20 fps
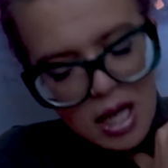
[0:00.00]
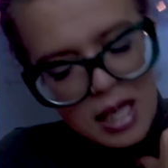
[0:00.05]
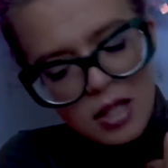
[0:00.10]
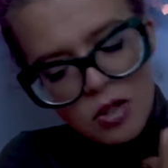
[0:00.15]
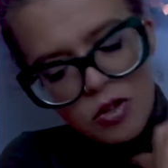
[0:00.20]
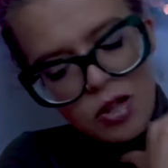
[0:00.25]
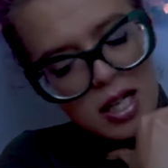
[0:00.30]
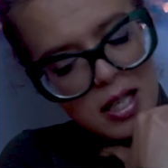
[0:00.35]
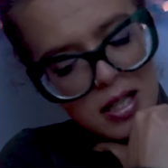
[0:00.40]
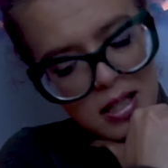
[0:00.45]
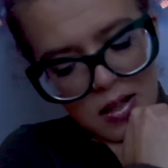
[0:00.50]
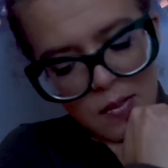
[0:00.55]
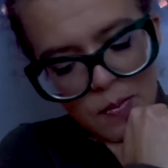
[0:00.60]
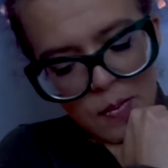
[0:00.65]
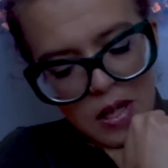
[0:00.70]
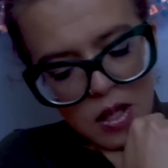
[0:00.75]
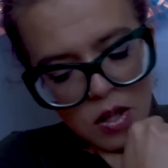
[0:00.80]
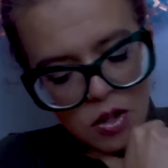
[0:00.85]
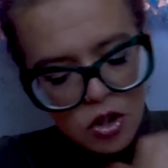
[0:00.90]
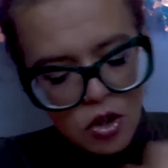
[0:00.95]
interesting
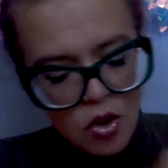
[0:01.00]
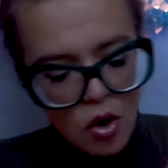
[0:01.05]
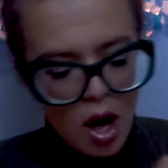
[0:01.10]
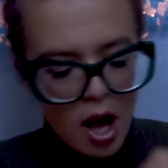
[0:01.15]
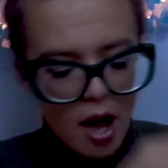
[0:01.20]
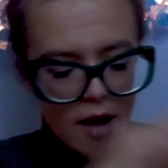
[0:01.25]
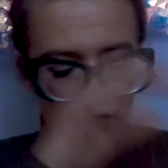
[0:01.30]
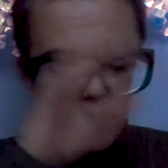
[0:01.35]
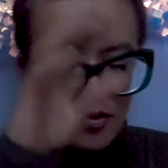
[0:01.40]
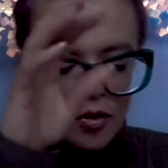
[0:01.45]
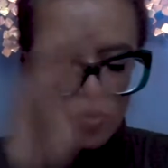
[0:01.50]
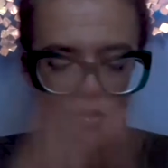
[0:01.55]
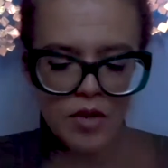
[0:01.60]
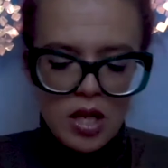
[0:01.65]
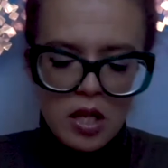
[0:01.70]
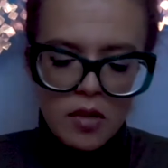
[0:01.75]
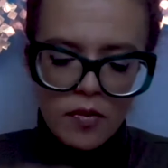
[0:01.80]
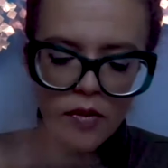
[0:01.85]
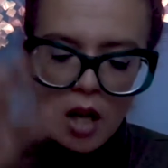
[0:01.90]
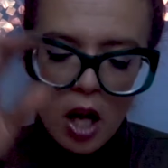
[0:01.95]
because you have Three
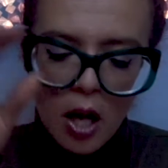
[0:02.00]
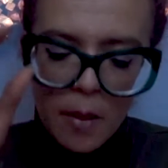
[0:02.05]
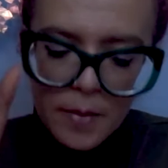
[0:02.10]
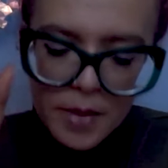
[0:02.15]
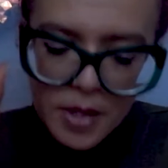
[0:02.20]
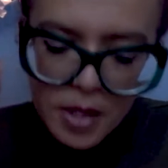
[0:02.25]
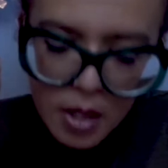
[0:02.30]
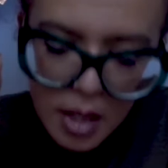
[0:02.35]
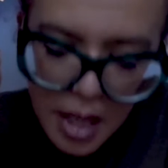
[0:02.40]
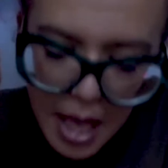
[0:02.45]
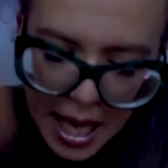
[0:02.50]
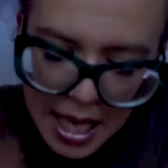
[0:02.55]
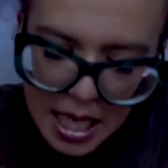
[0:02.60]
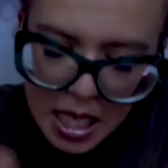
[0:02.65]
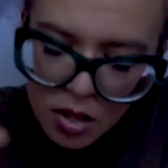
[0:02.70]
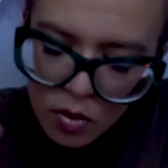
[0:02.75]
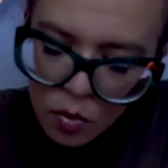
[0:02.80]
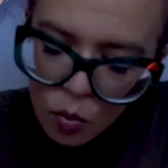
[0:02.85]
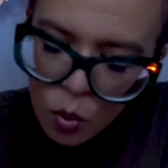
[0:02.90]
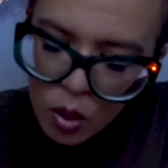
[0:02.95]
of Cups,
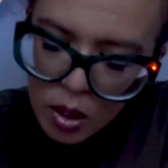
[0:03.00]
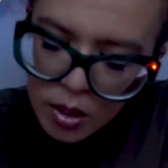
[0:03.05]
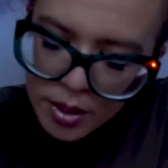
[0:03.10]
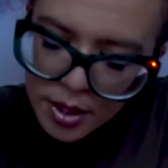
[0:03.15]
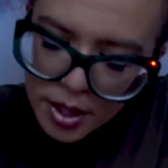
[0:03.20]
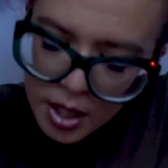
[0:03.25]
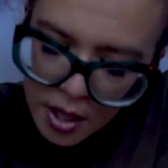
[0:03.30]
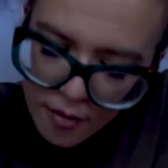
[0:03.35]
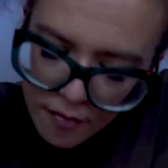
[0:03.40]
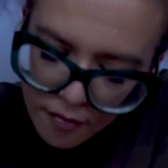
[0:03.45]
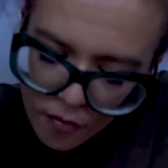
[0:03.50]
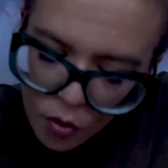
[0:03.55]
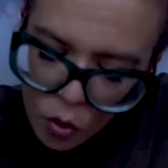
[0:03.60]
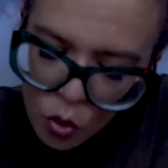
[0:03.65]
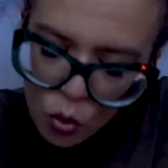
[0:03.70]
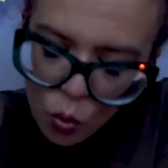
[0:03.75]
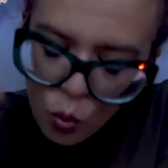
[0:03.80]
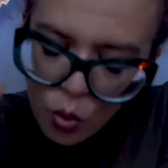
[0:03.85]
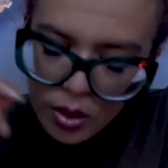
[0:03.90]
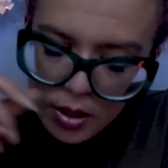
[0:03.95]
Eight of Wands, and Four
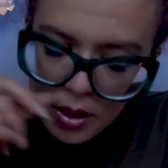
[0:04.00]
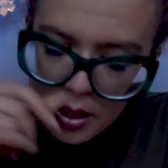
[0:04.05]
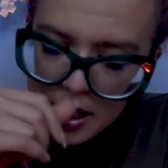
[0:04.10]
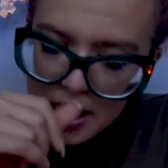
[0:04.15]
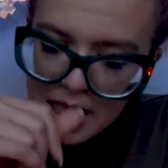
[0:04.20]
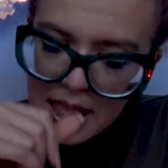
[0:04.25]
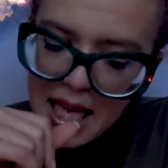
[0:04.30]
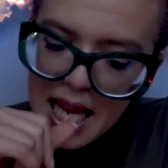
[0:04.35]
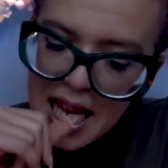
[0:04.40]
of Wands.